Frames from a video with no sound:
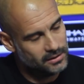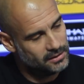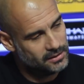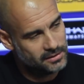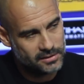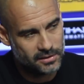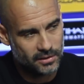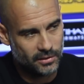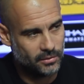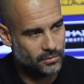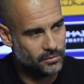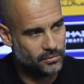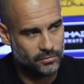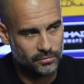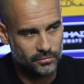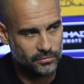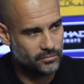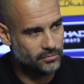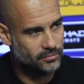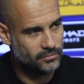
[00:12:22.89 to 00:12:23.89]
So
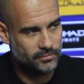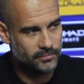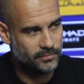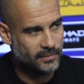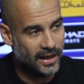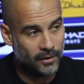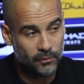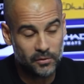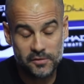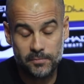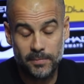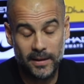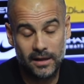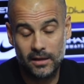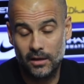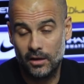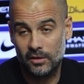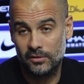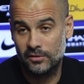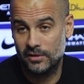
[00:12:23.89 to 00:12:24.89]
I respect
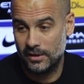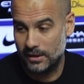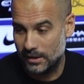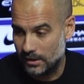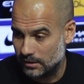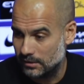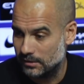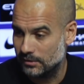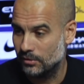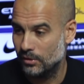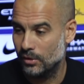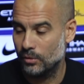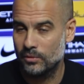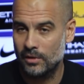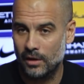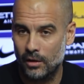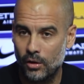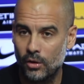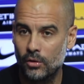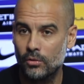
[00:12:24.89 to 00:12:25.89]
a lot the
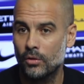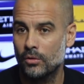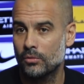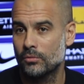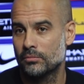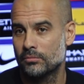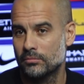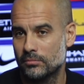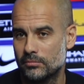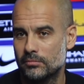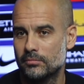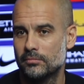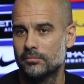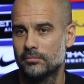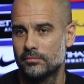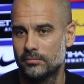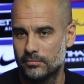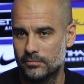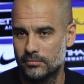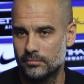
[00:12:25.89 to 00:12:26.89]
long
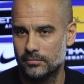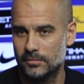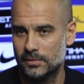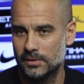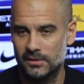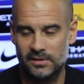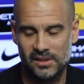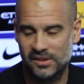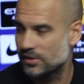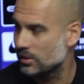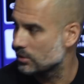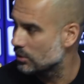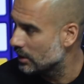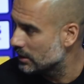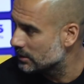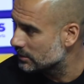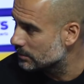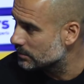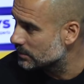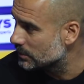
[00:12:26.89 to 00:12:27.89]

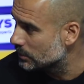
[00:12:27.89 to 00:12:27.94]
trajectories,